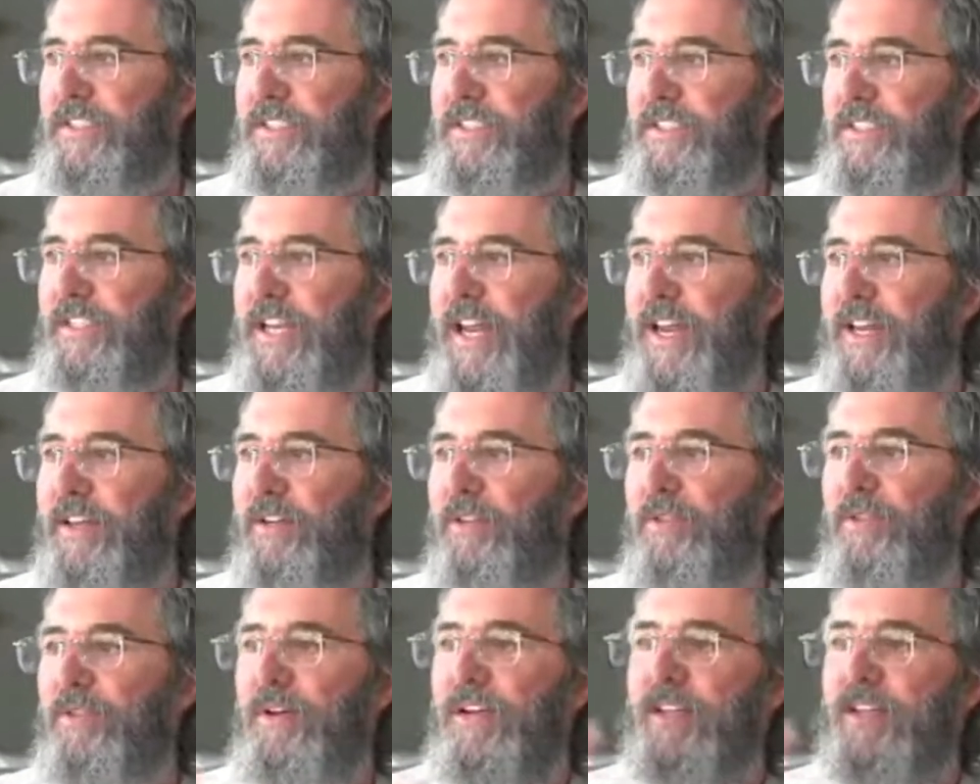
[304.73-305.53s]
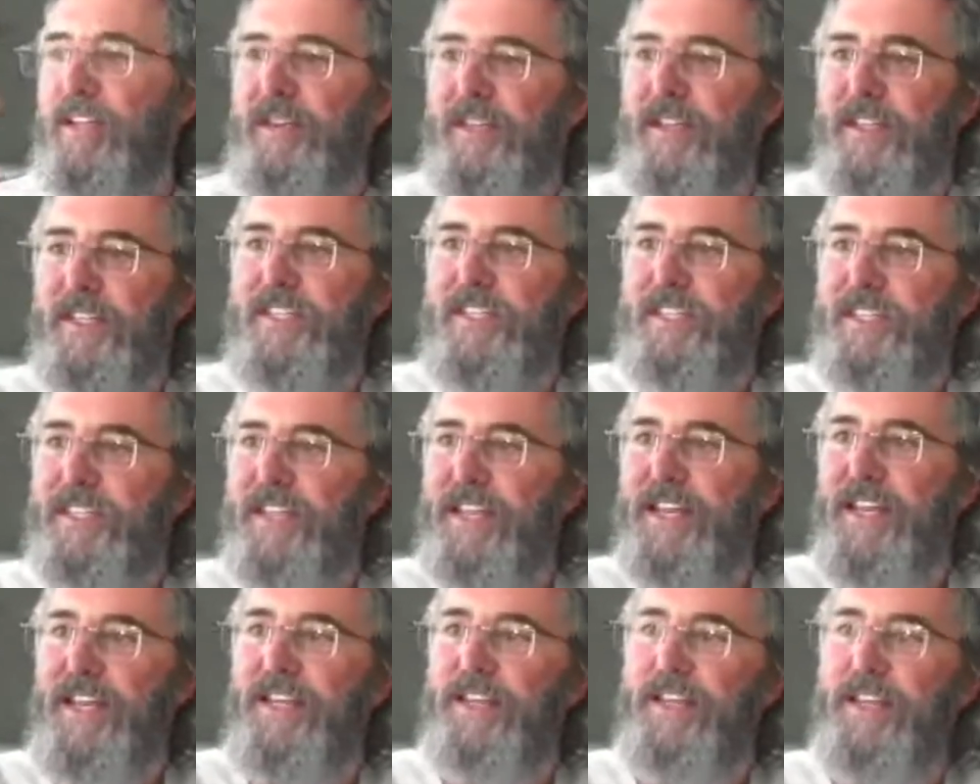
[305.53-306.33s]
take a look at this
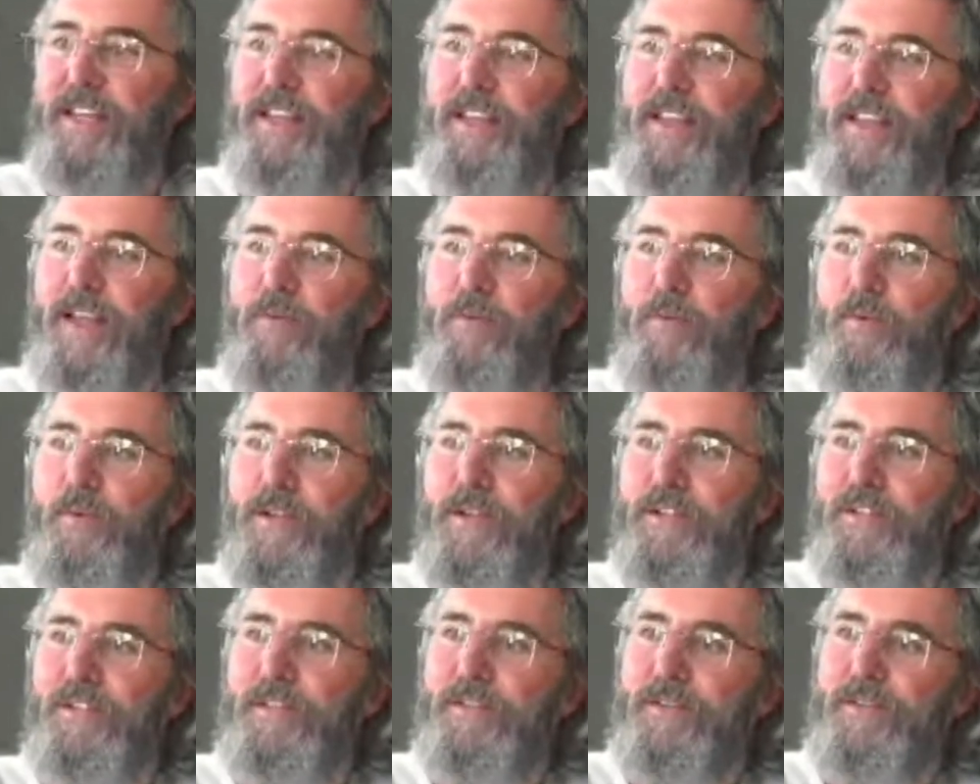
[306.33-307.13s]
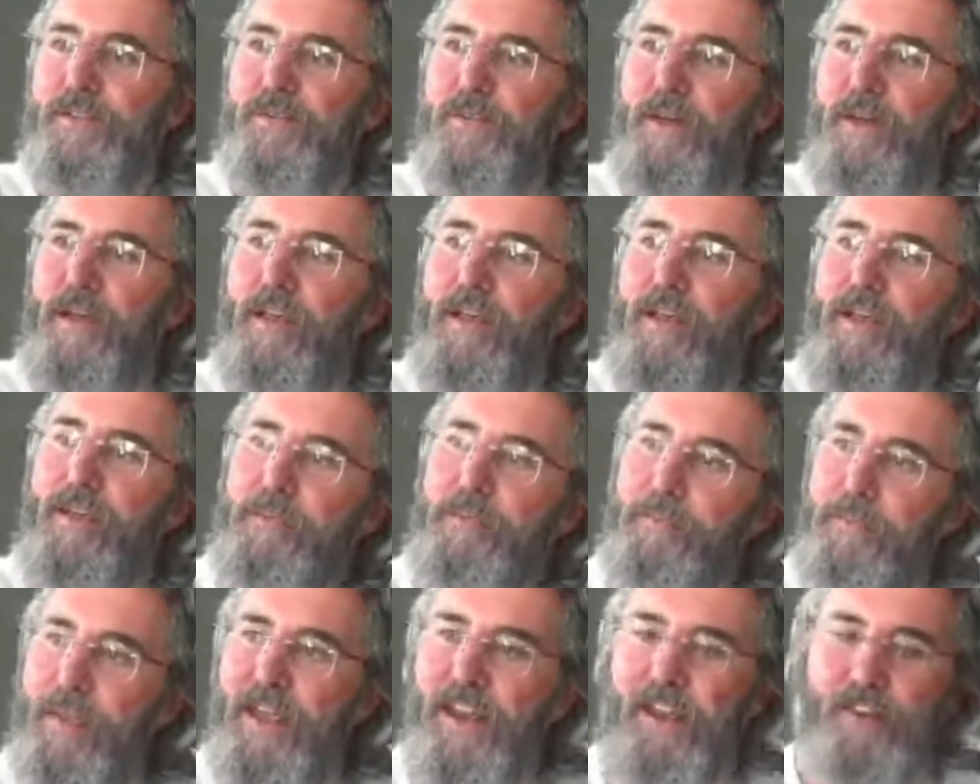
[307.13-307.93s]
thing that they want to
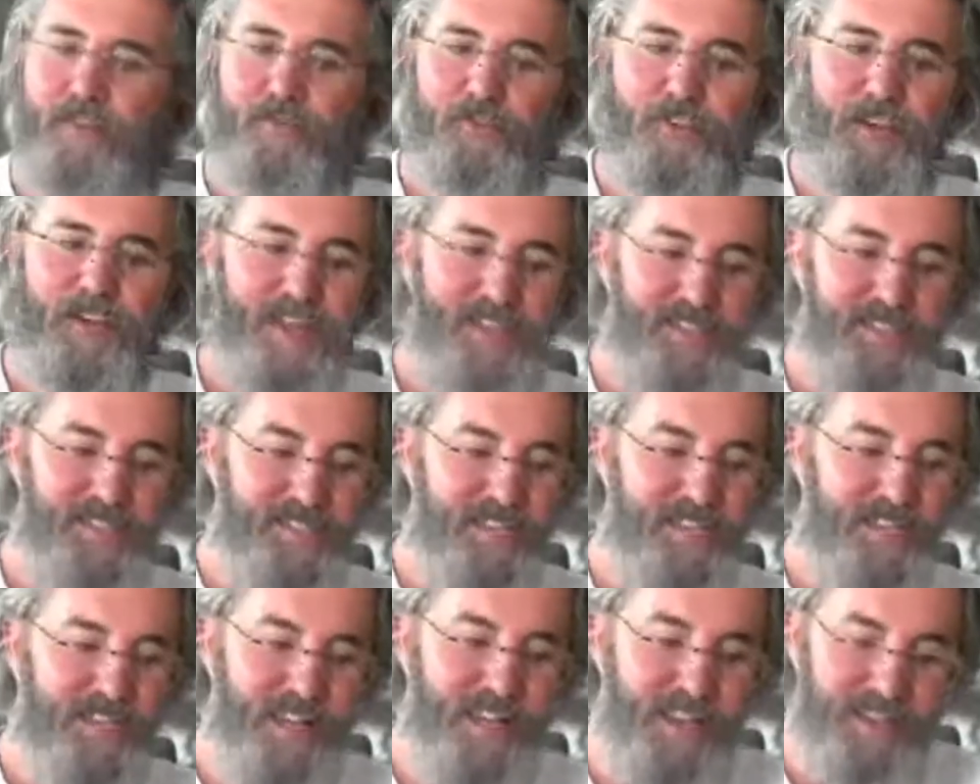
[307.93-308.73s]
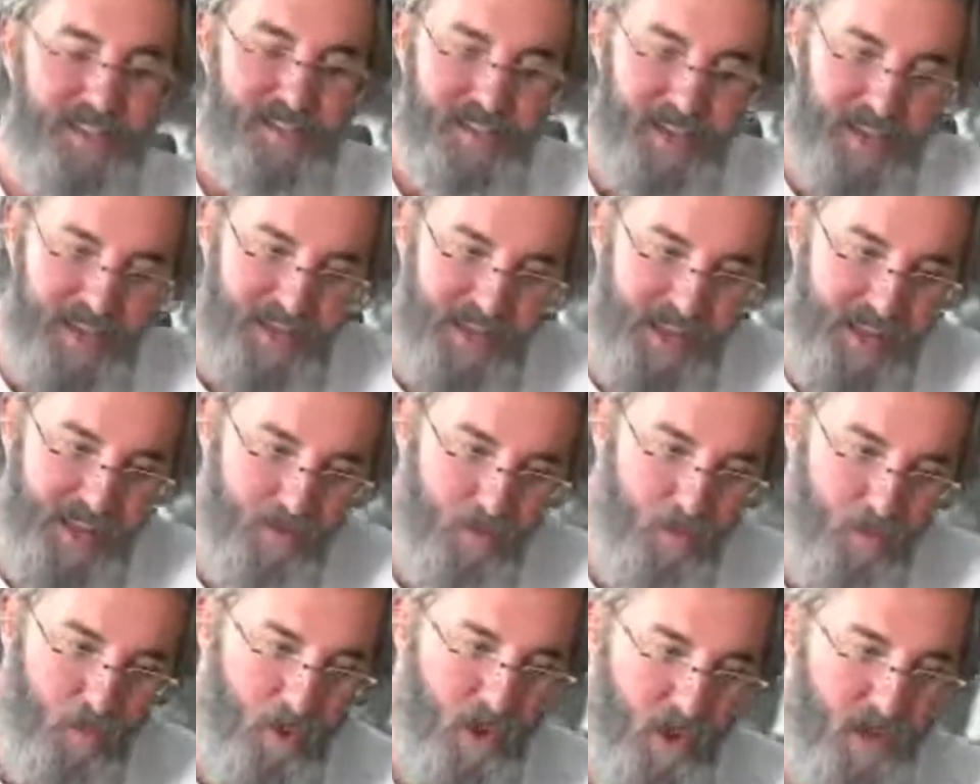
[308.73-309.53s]
manifest and
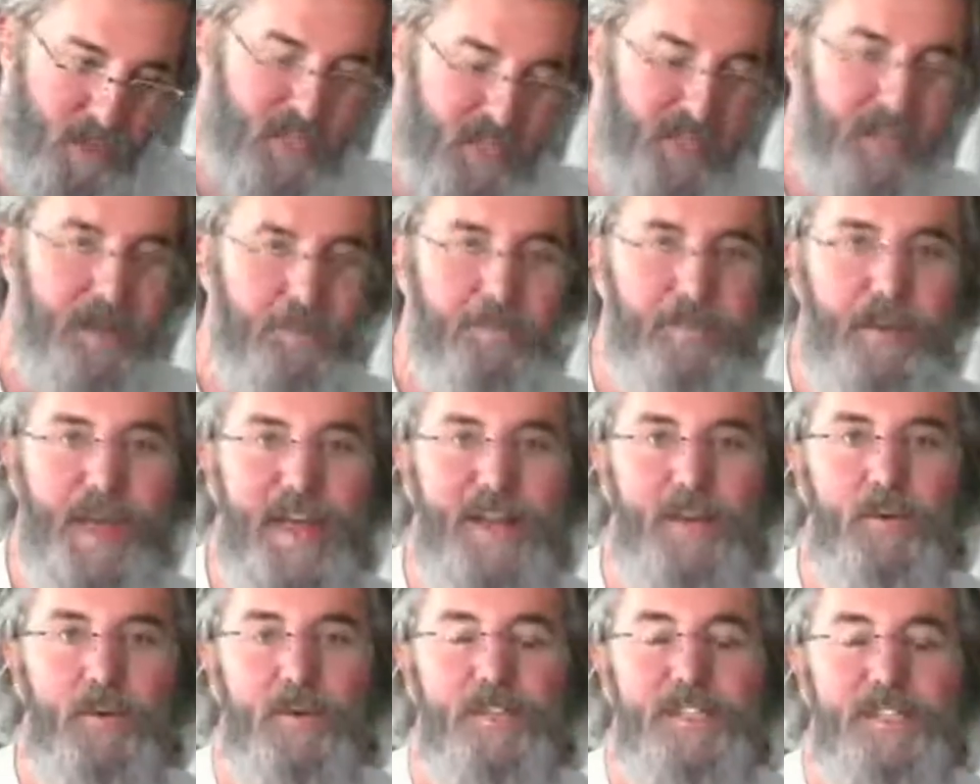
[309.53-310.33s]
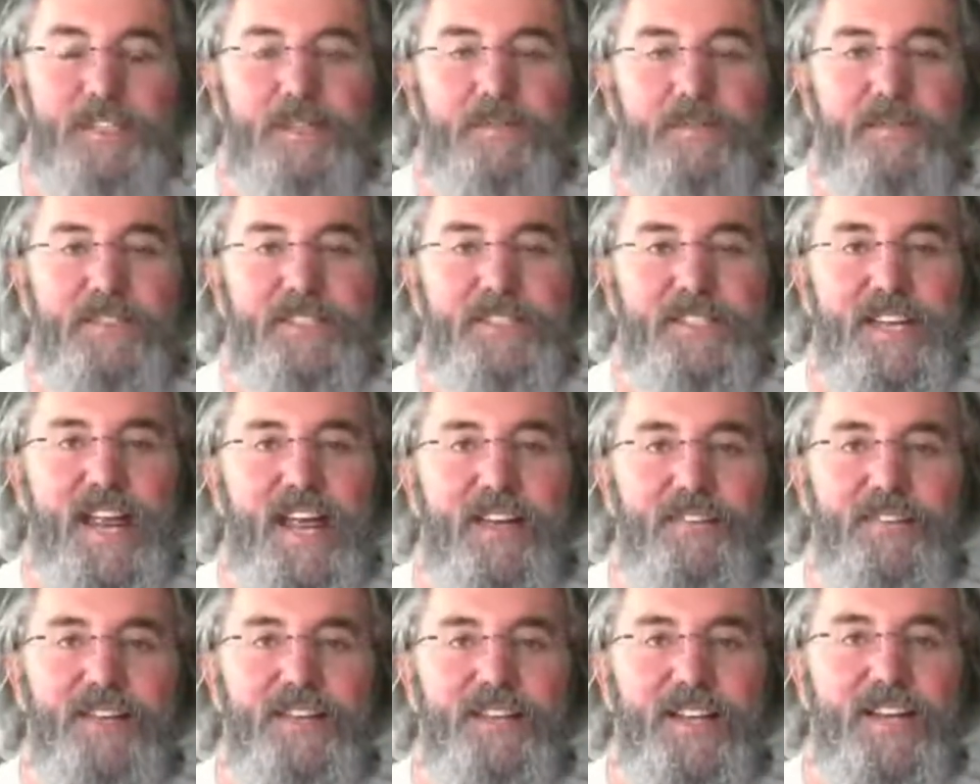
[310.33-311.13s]
then walking it backwards. Some of us that
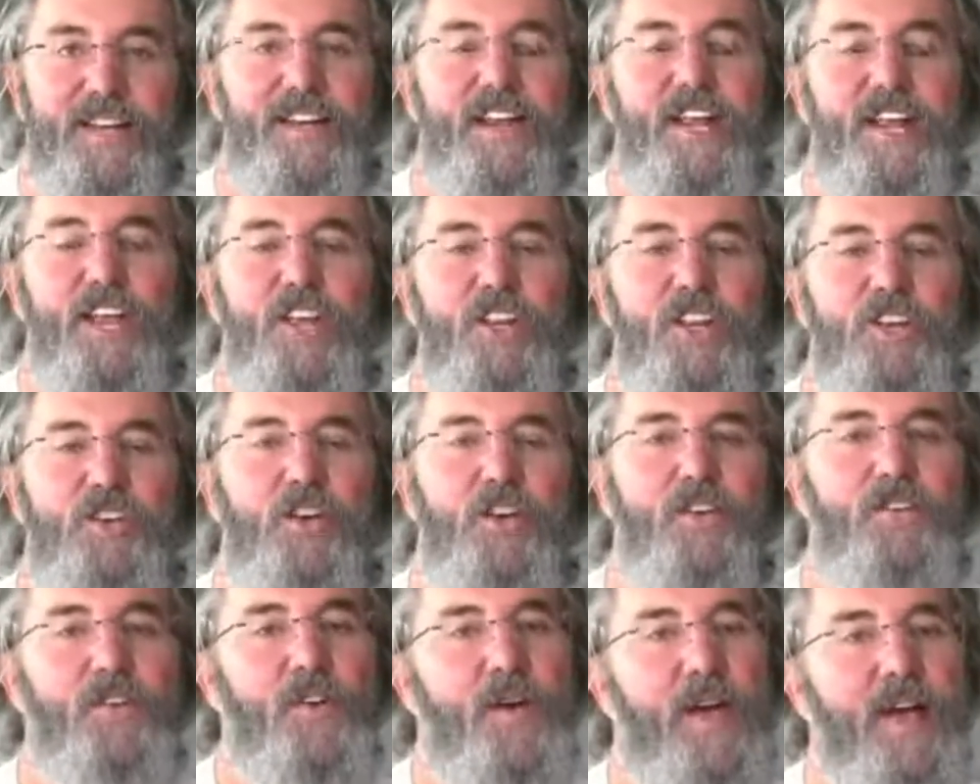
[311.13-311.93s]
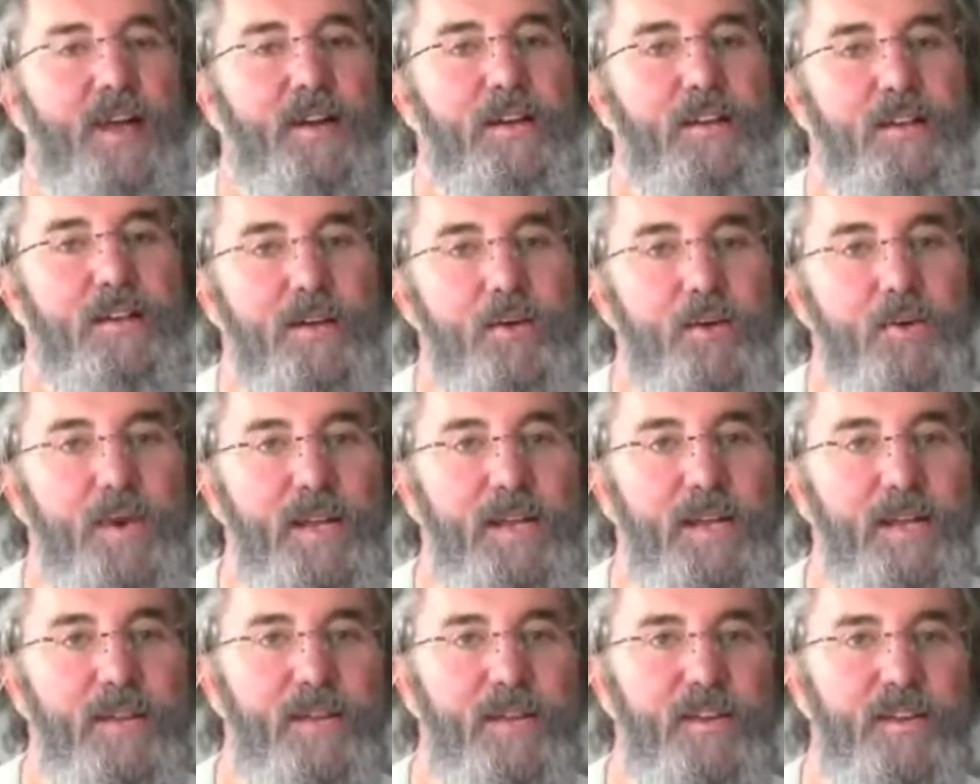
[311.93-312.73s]
haven't done it don't know how to do it,
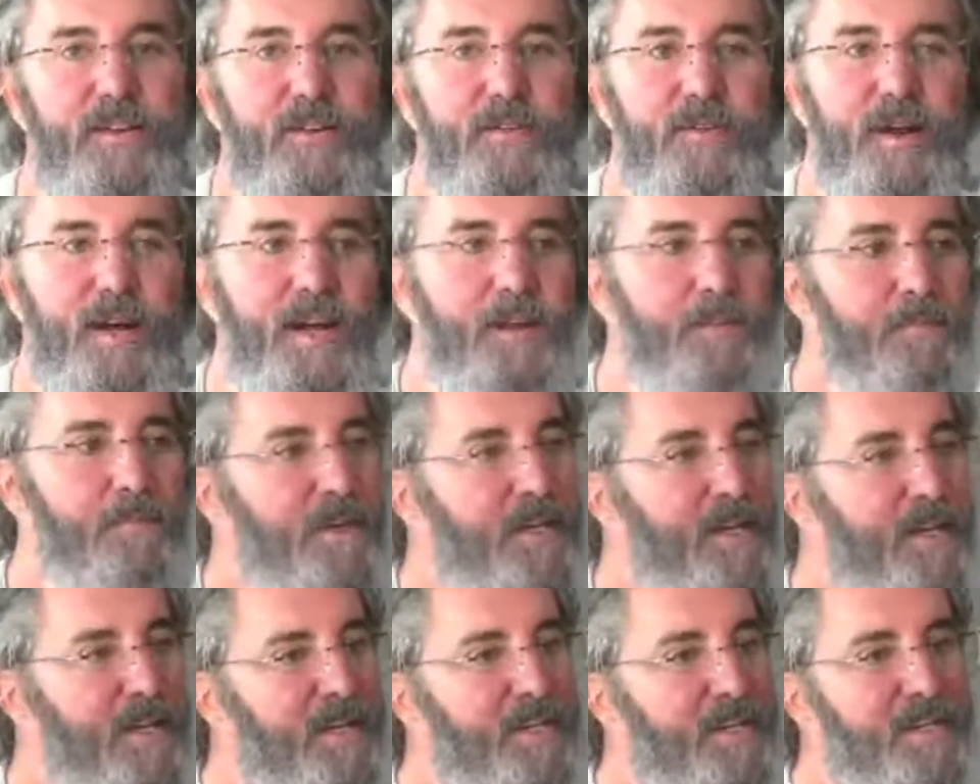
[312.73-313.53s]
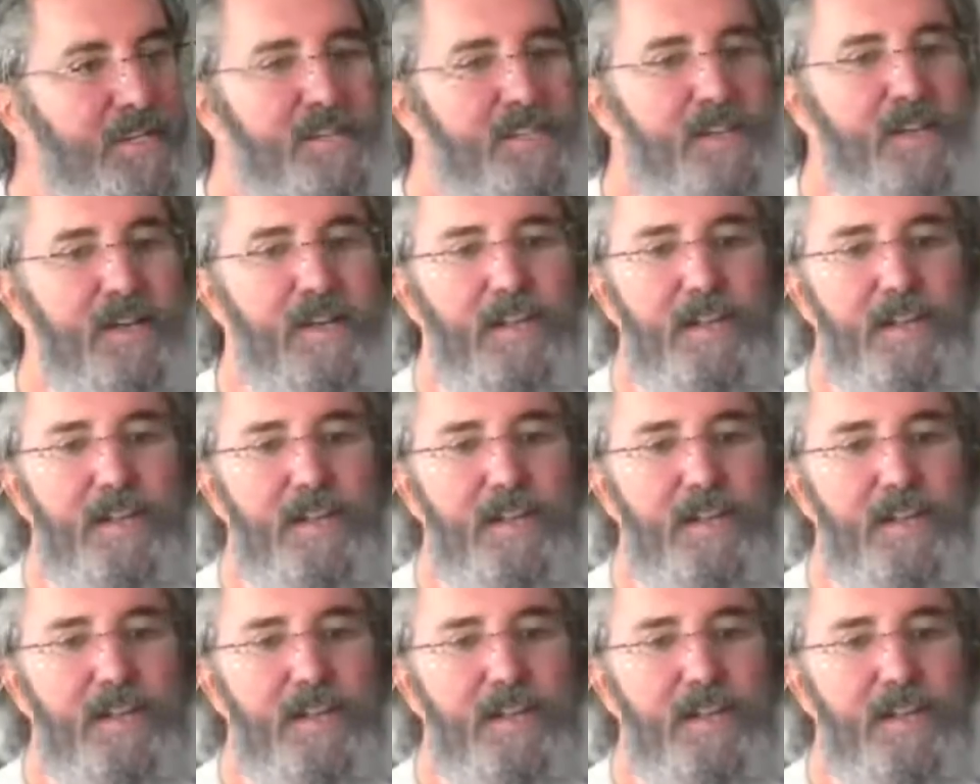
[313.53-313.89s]
right? Because